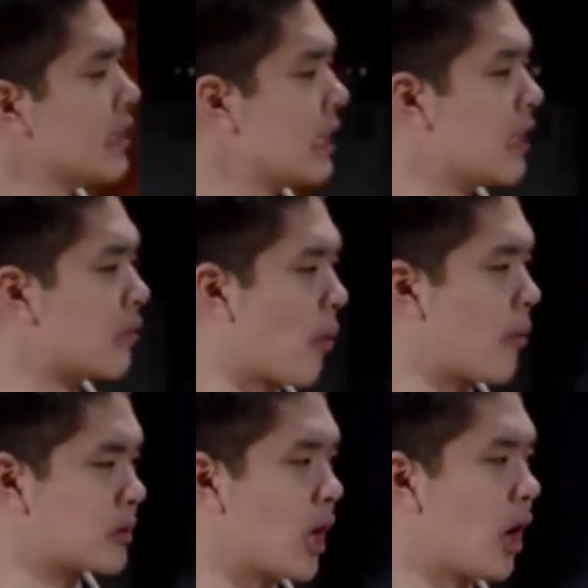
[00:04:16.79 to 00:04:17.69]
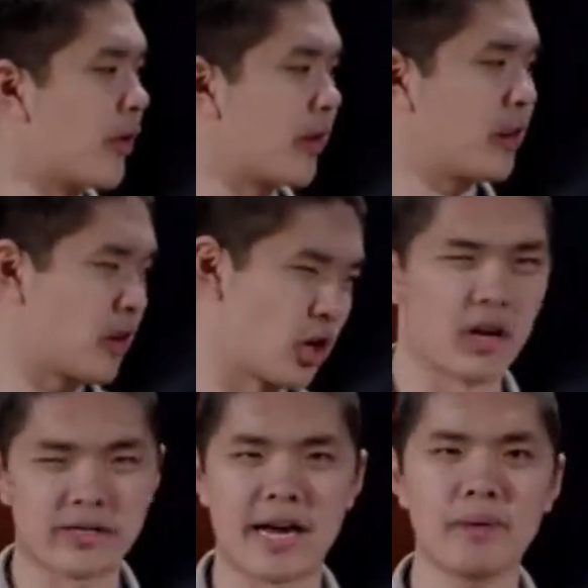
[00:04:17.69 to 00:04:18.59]
is what we would call the str
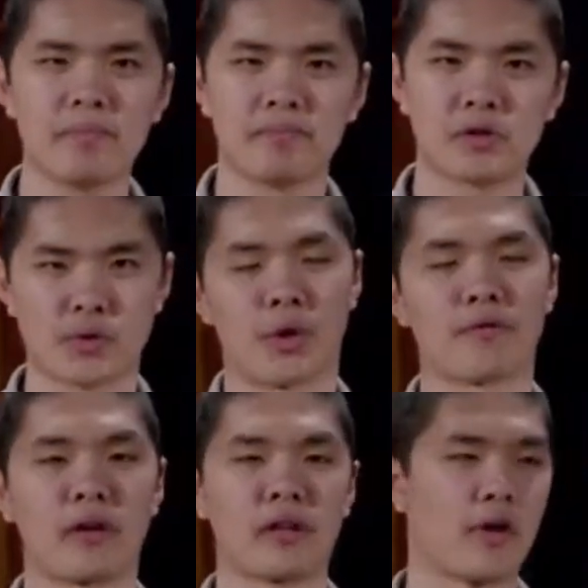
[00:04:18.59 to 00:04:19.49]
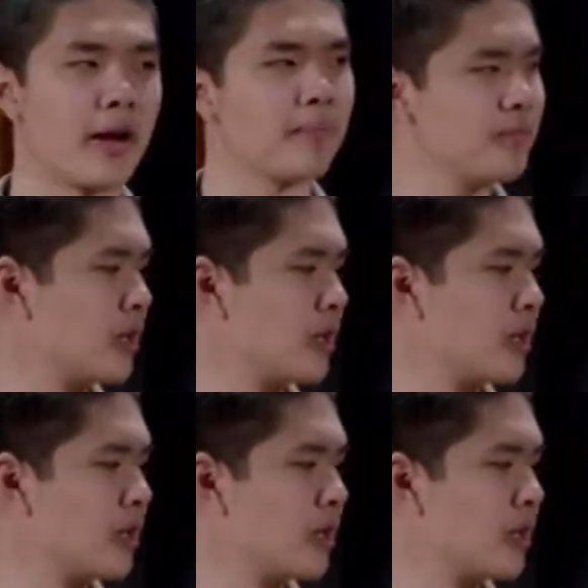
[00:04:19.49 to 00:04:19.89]
type, short for string.